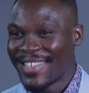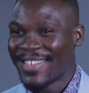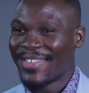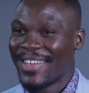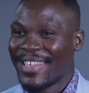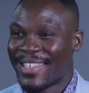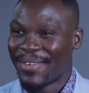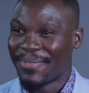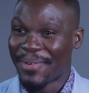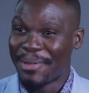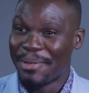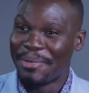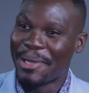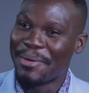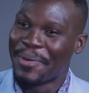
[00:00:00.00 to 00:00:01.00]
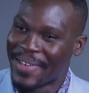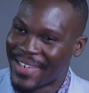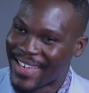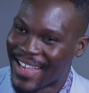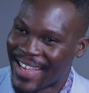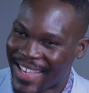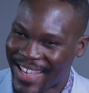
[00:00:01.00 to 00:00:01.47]
disgrace your family by
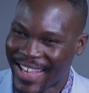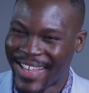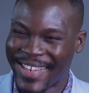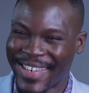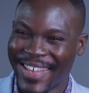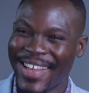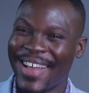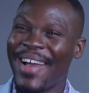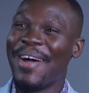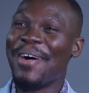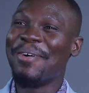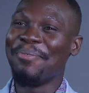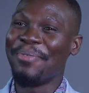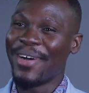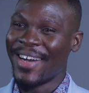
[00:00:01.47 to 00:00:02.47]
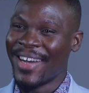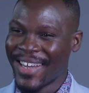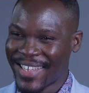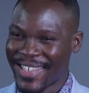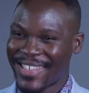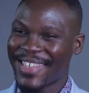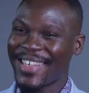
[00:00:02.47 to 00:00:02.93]
being naked,
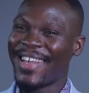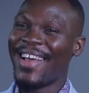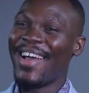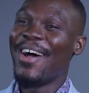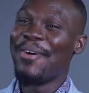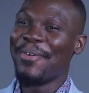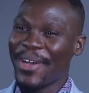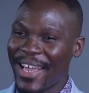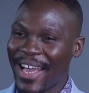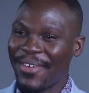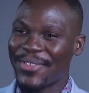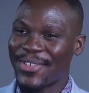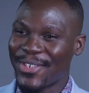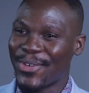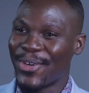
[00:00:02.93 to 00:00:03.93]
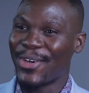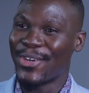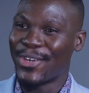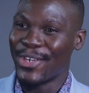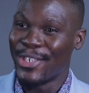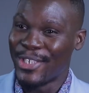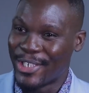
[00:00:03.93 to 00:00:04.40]
but you have to do a
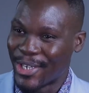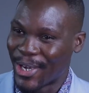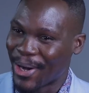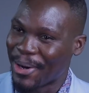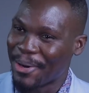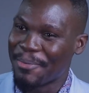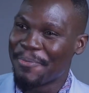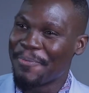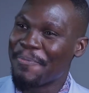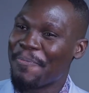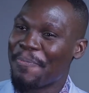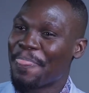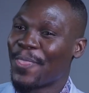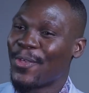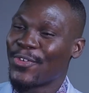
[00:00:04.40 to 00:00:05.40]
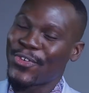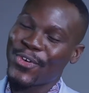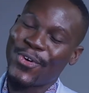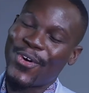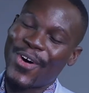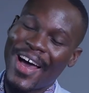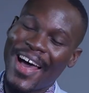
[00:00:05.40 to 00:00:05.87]
good job.
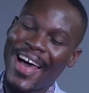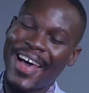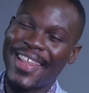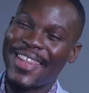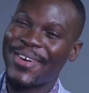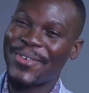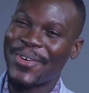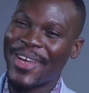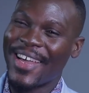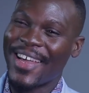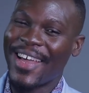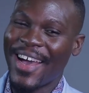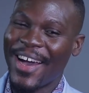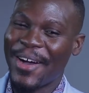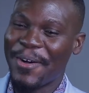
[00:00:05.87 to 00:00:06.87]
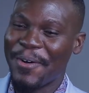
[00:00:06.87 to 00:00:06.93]
So either way,